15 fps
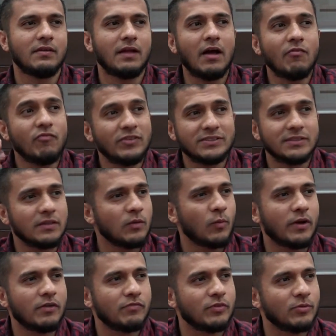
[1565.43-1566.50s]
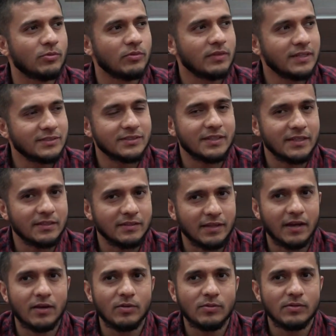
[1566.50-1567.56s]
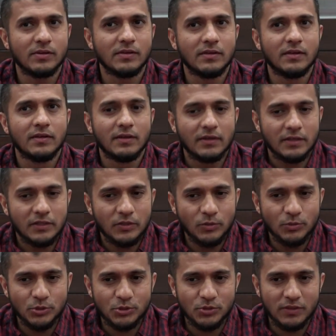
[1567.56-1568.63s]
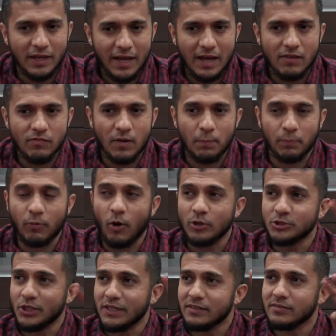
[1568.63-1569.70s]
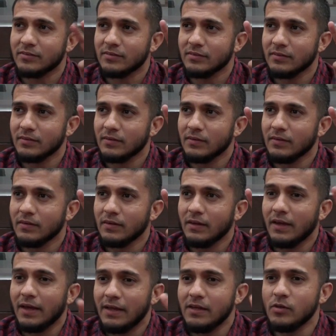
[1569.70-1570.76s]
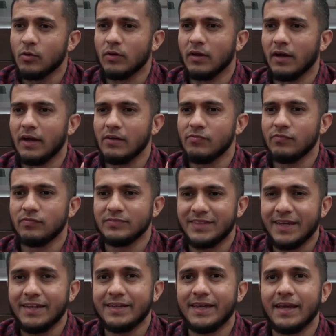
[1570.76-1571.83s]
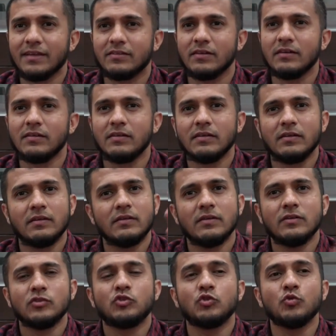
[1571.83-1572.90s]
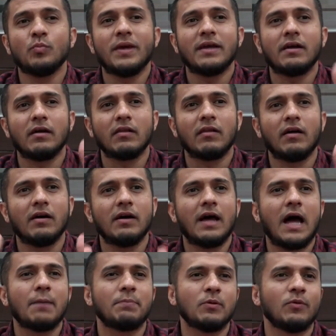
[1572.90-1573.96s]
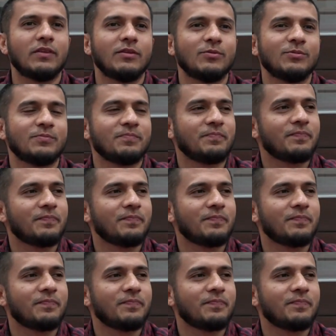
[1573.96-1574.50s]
Every single one of you listening now, you should have a project in your life dedicated to make Allah happy with you.